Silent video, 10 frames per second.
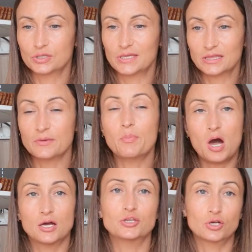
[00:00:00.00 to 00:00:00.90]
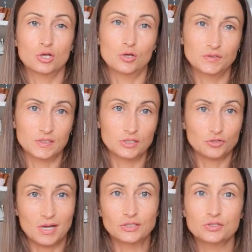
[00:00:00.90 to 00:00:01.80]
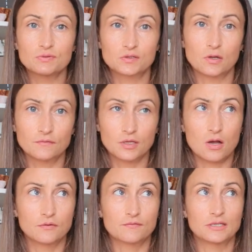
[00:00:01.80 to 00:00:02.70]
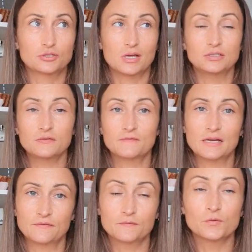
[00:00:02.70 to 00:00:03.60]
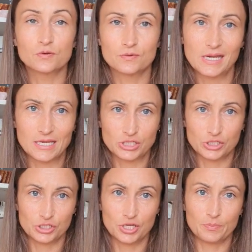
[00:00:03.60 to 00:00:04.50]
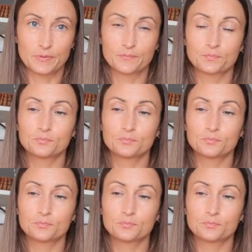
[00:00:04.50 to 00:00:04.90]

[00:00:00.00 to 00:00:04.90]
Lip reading: get the partner closer, trying to resolve the conflict, trying to fight for the relationship.